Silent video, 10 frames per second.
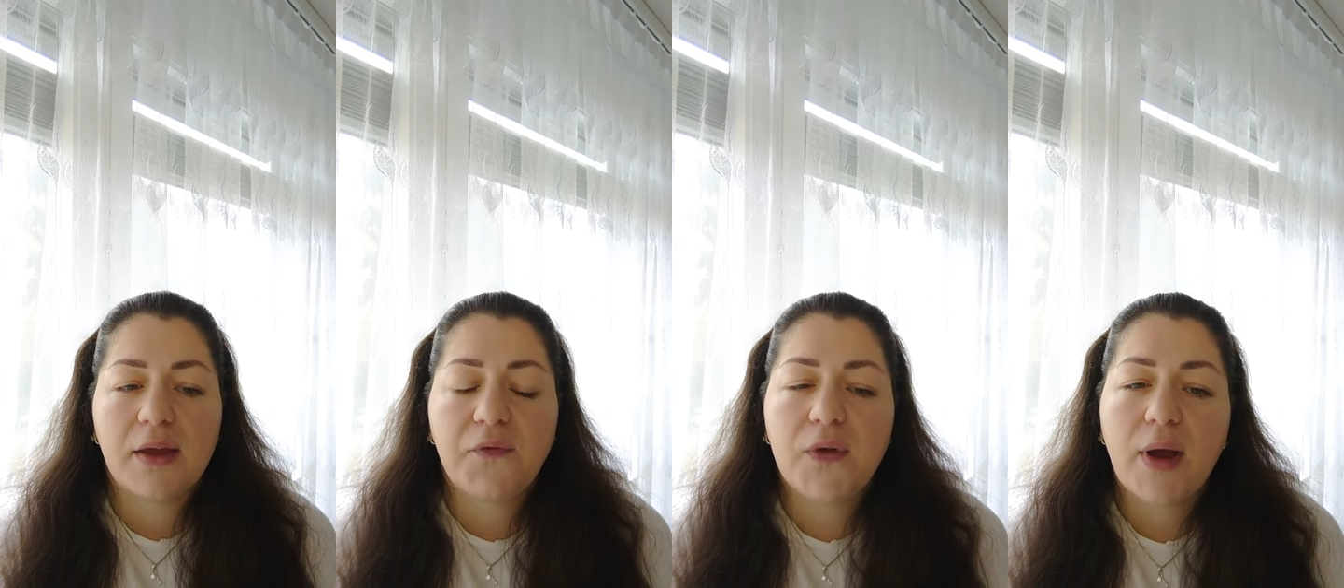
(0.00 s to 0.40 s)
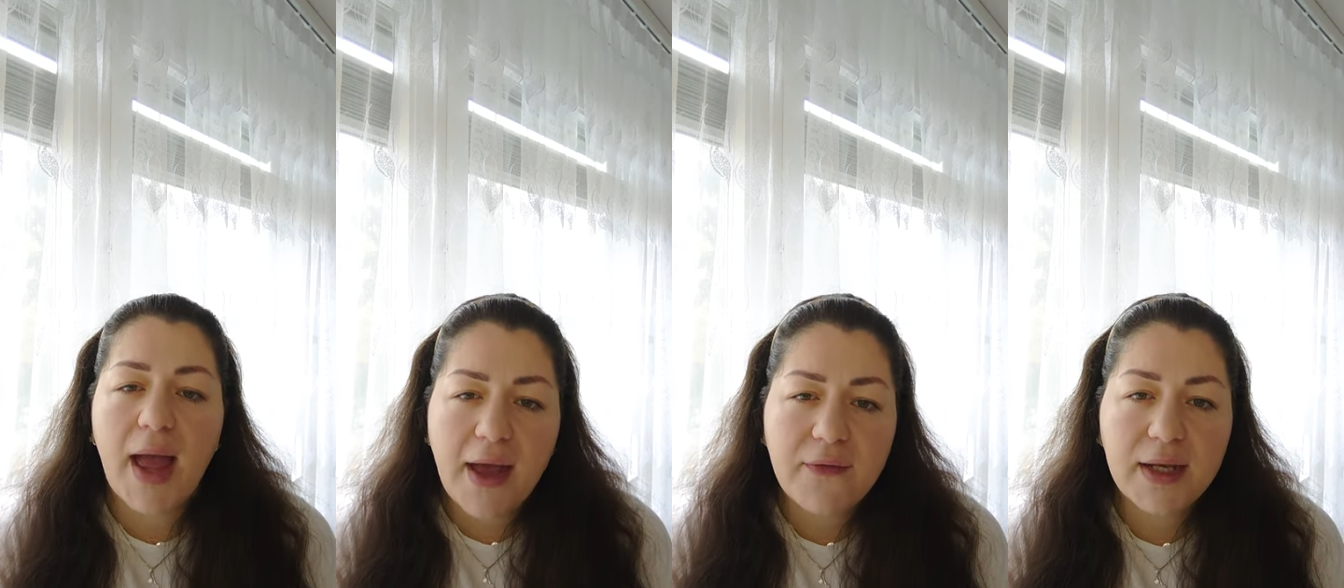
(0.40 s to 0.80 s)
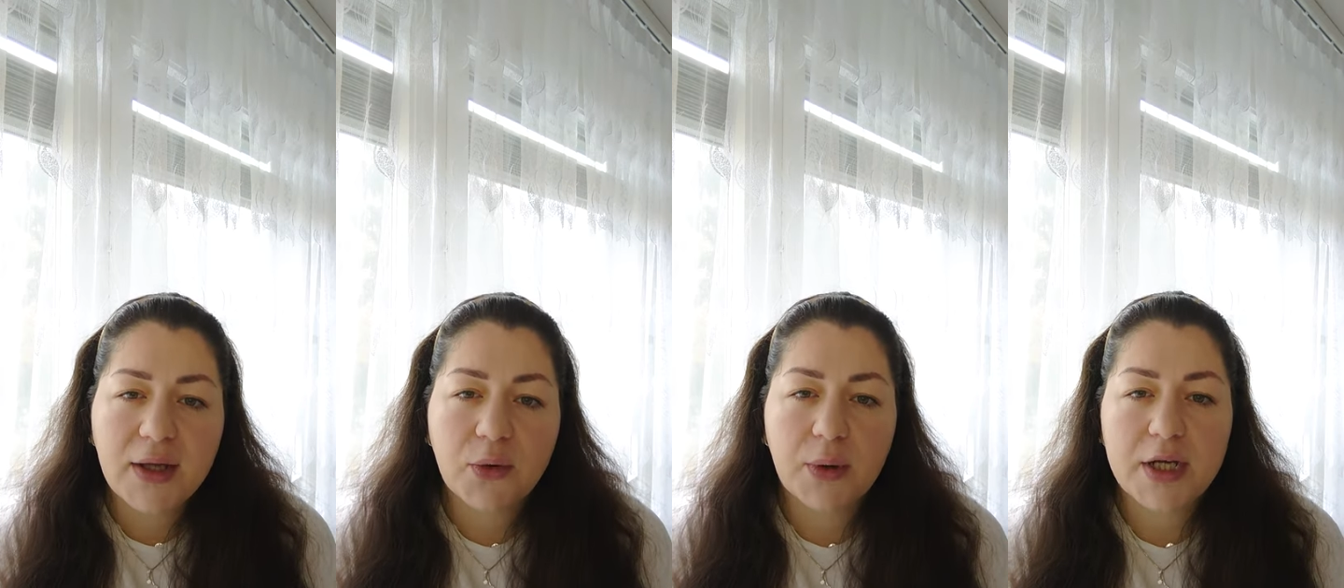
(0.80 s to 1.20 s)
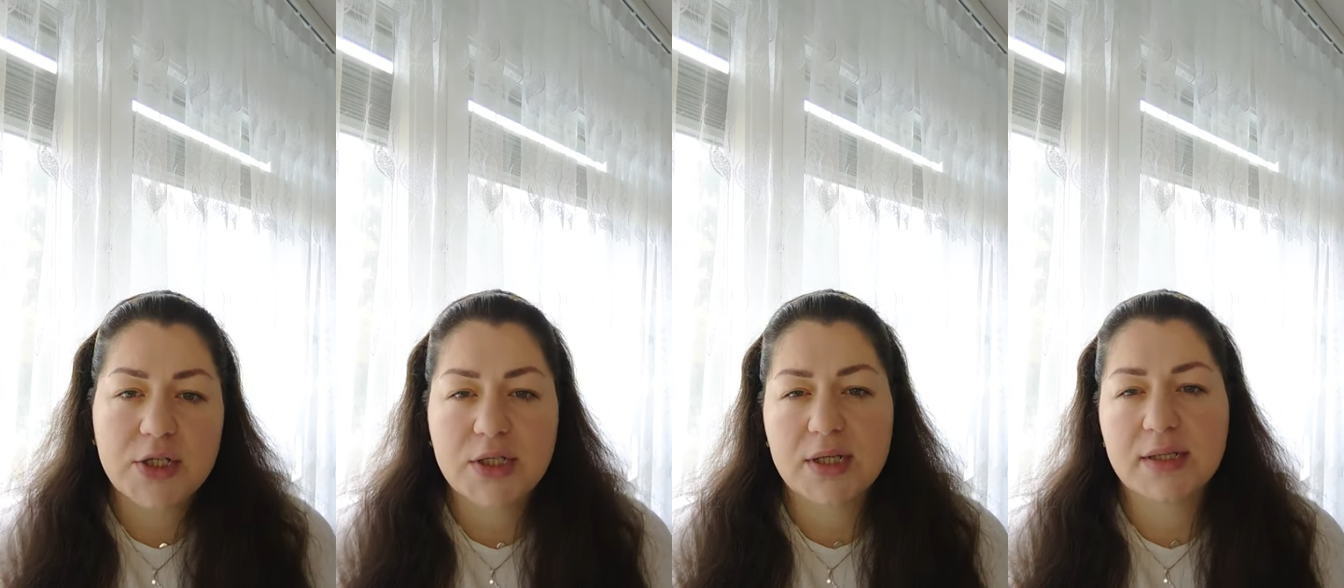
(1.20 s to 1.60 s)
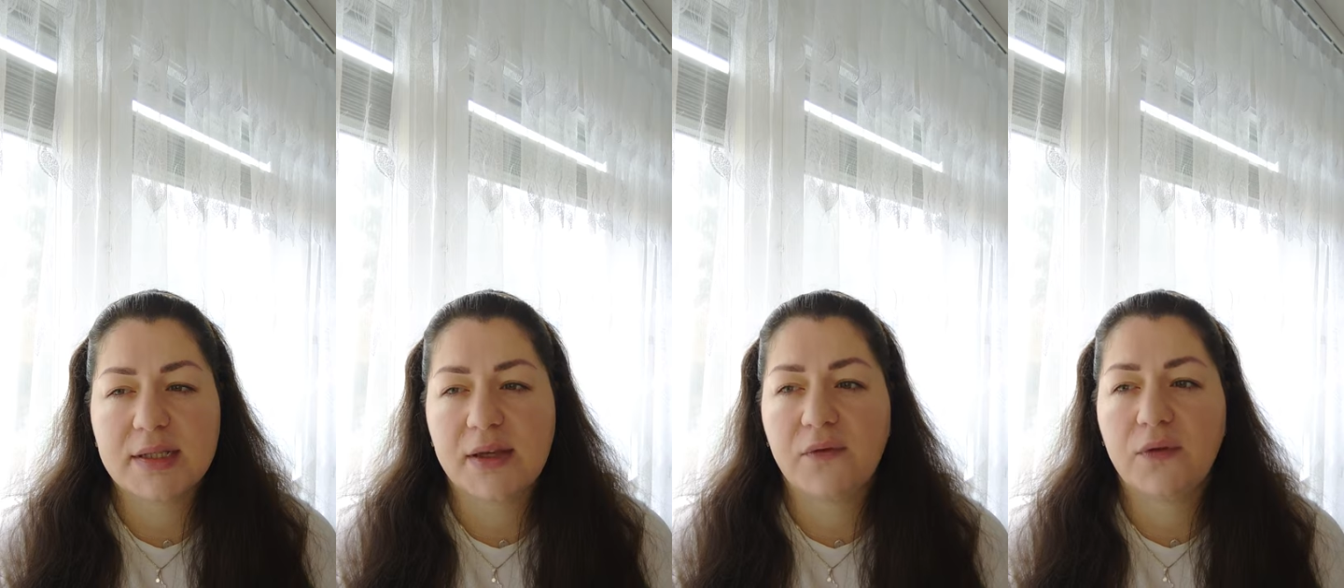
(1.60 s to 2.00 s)
if you have any
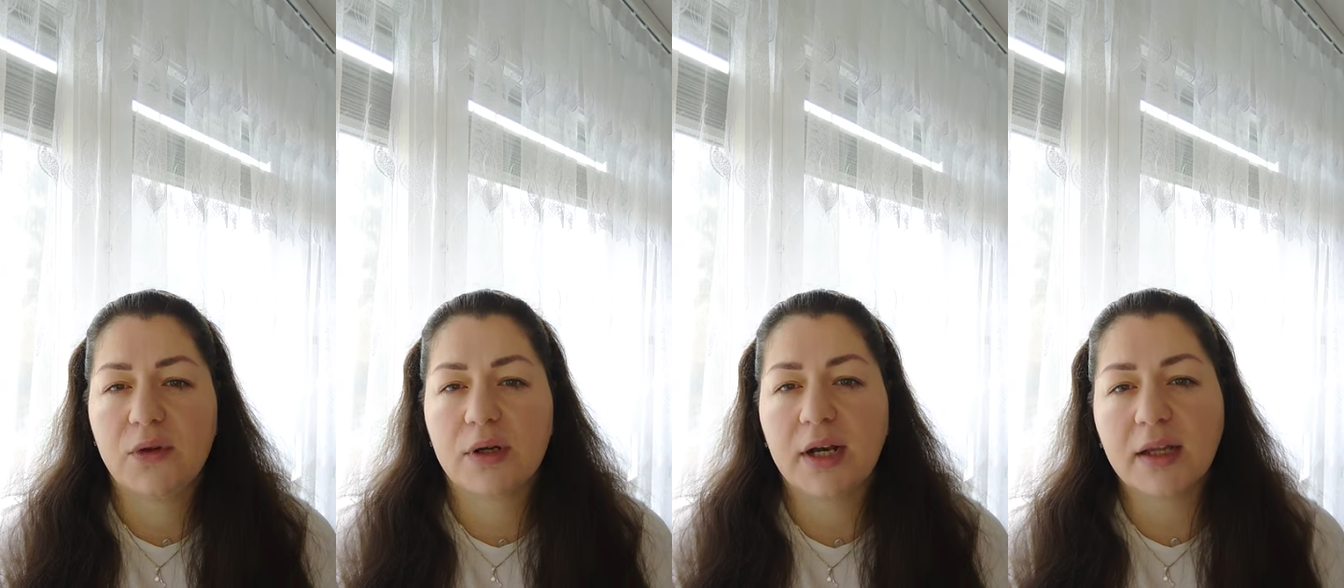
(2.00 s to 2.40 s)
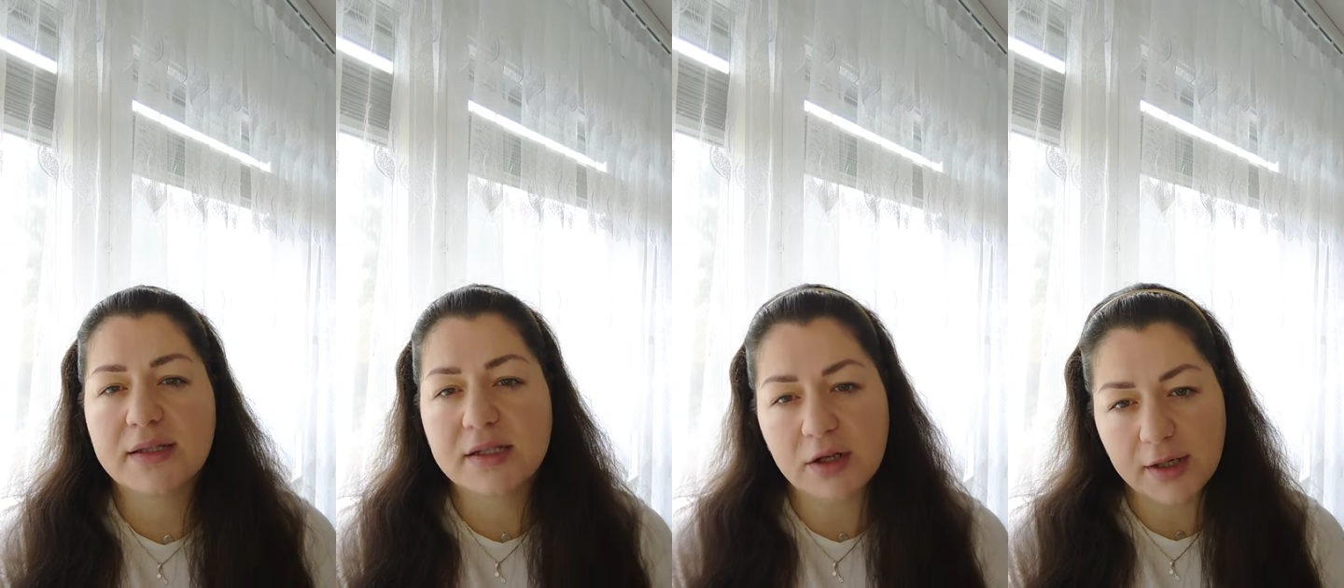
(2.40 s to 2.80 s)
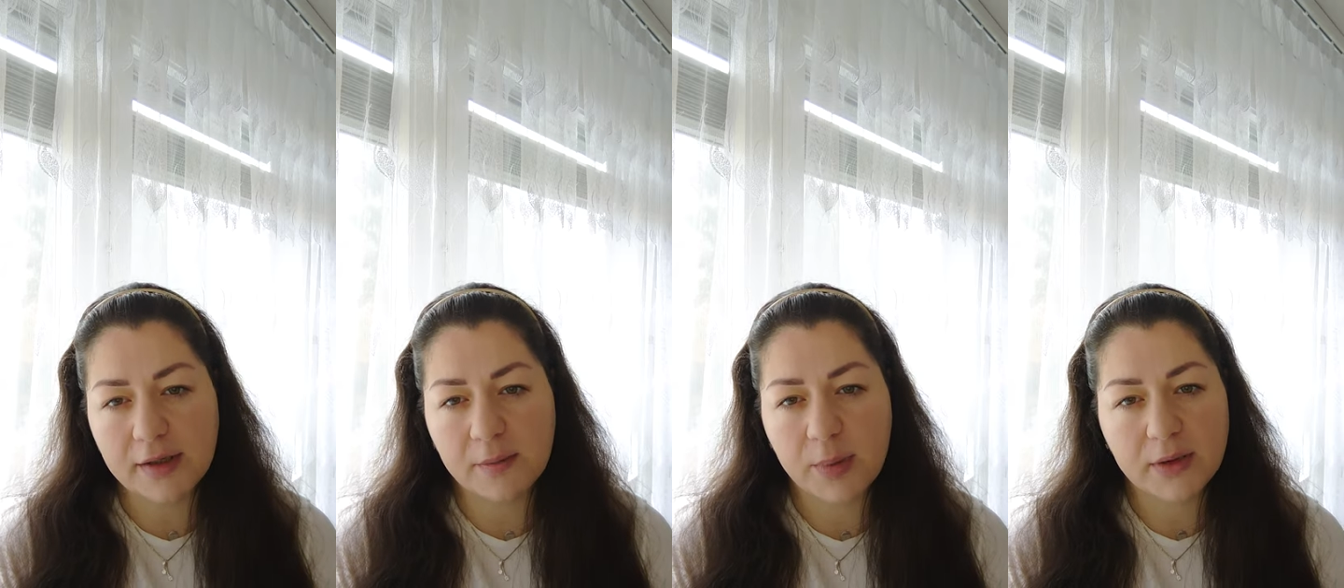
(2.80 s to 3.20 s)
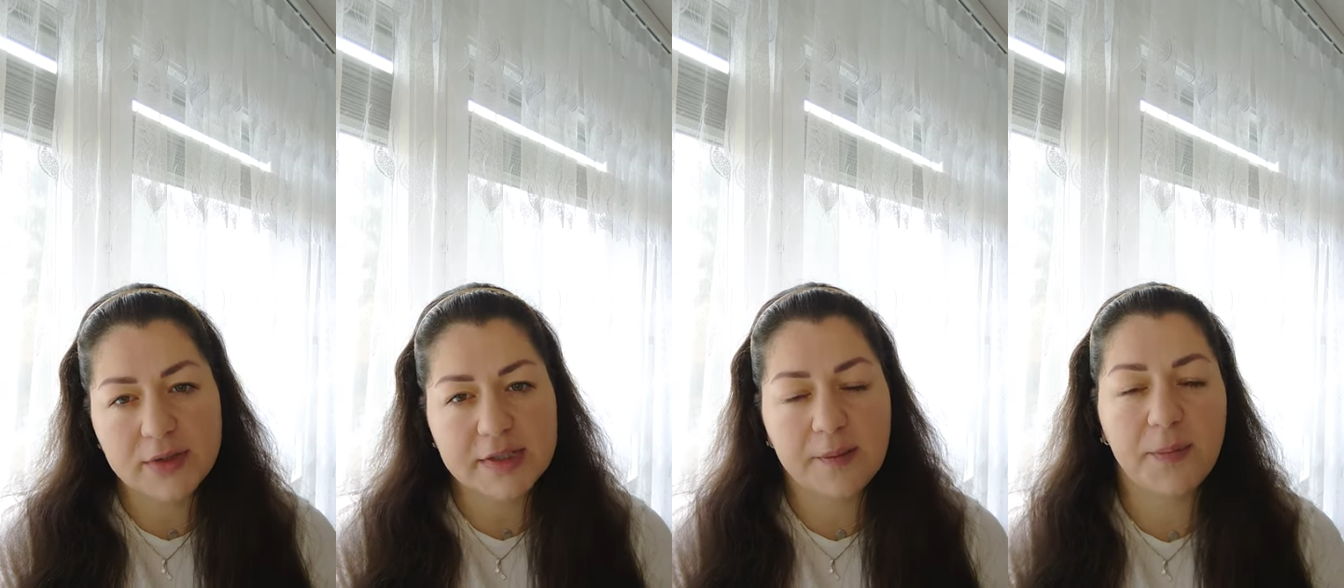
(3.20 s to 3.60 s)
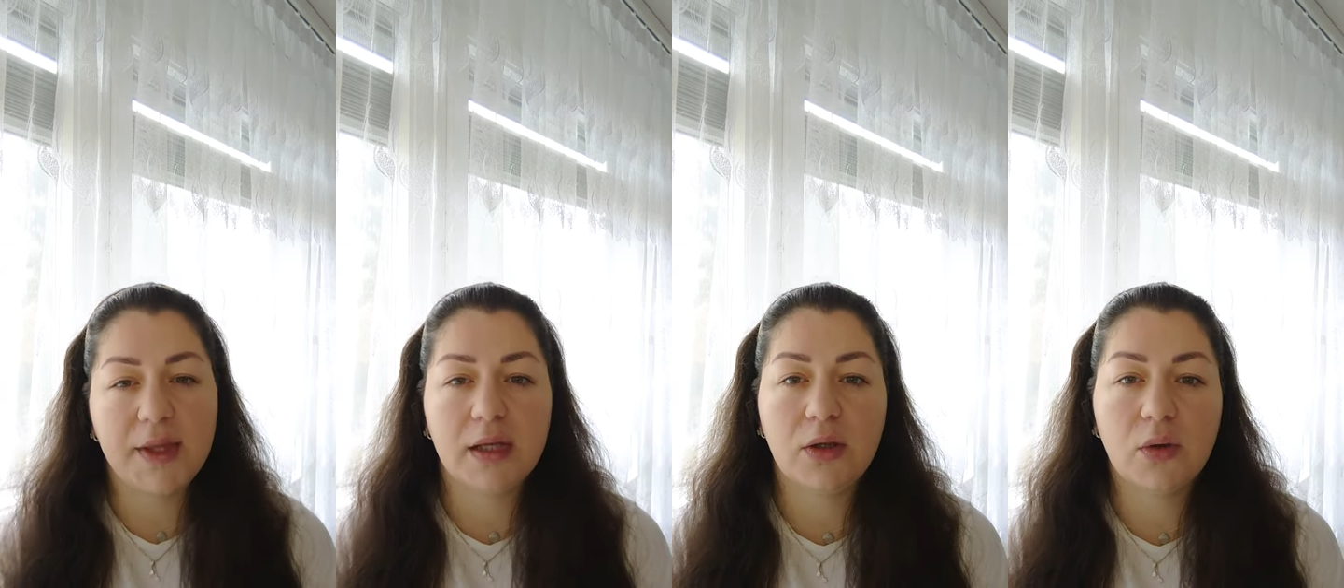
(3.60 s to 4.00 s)
questions, if you're not certain about
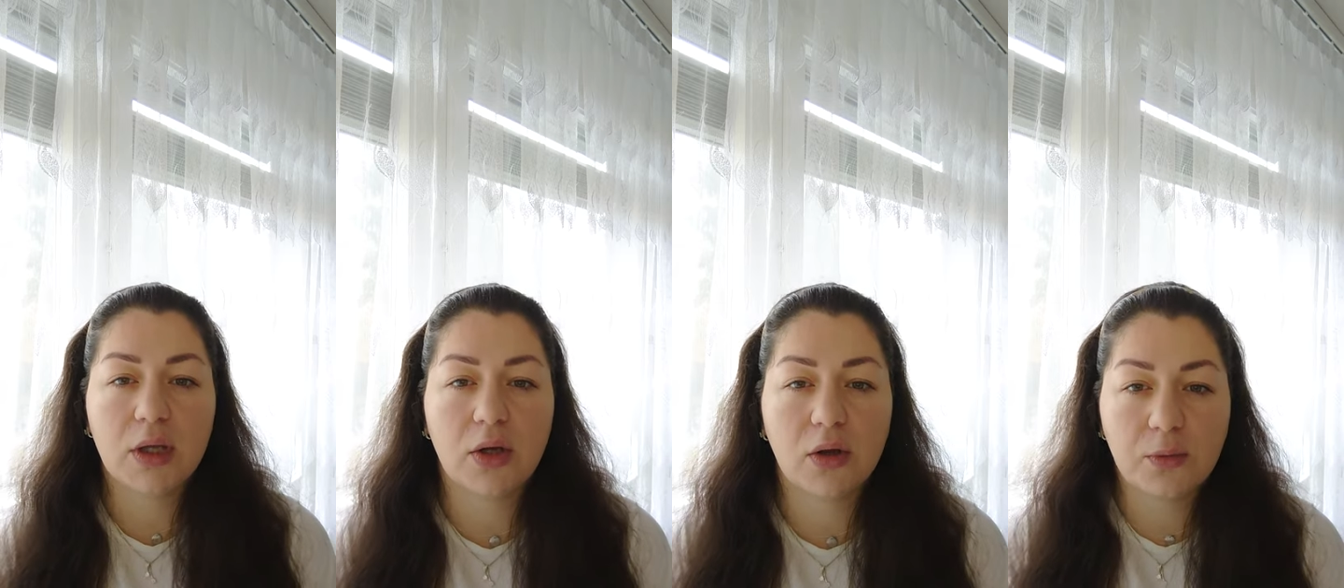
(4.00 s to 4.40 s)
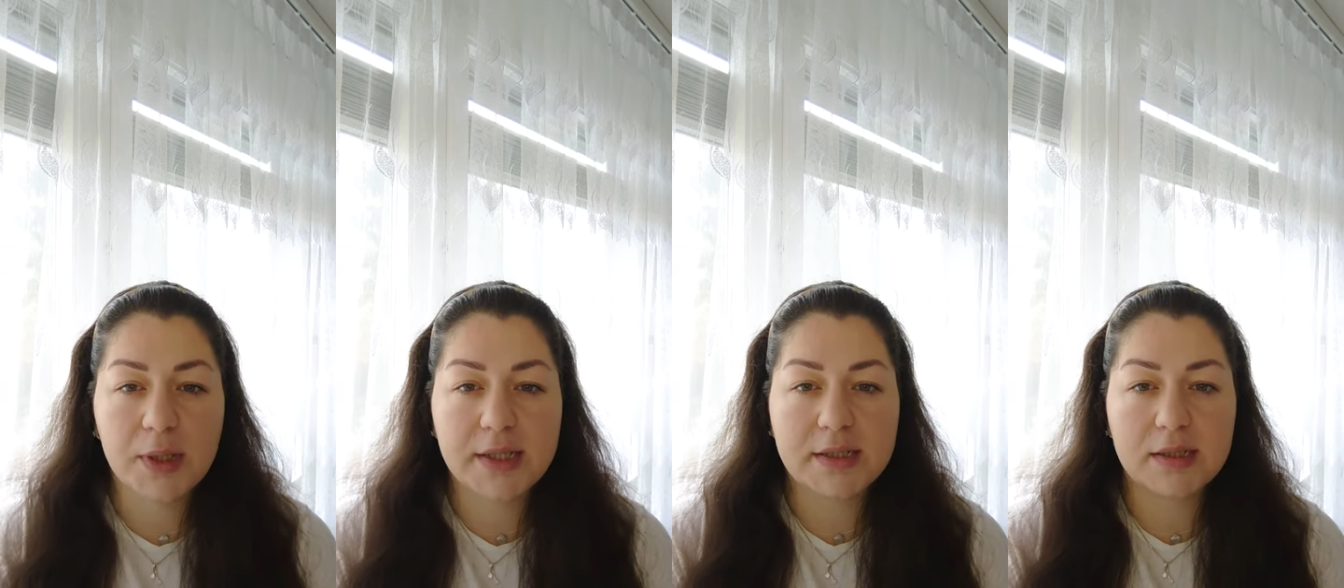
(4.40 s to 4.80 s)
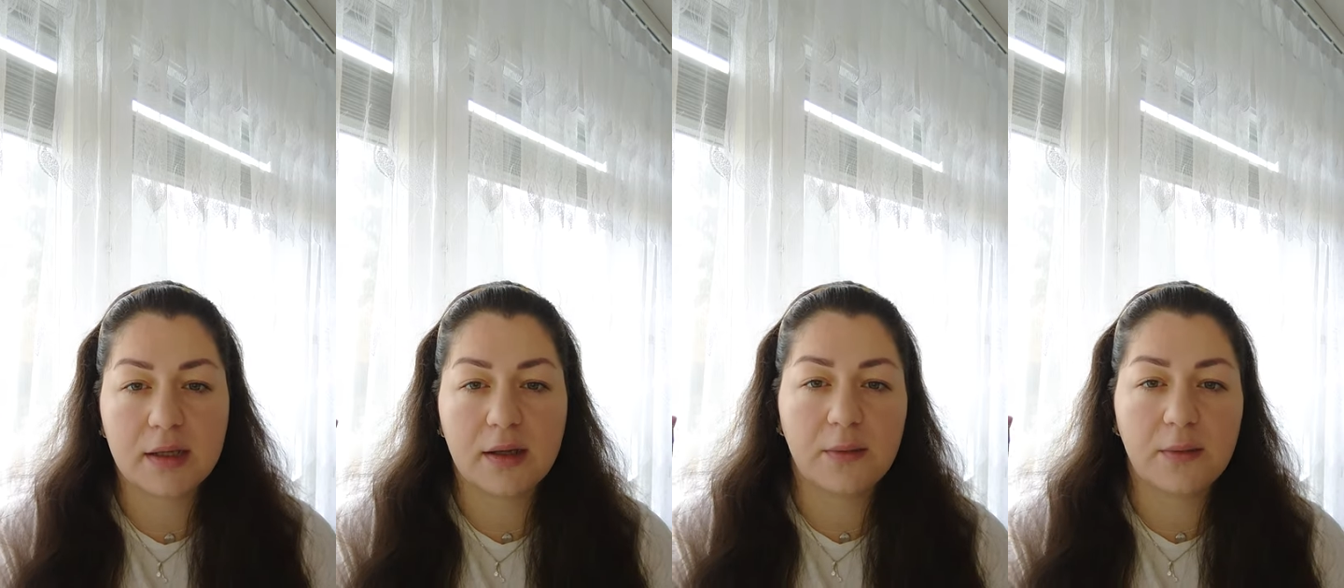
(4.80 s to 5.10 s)
something, you can always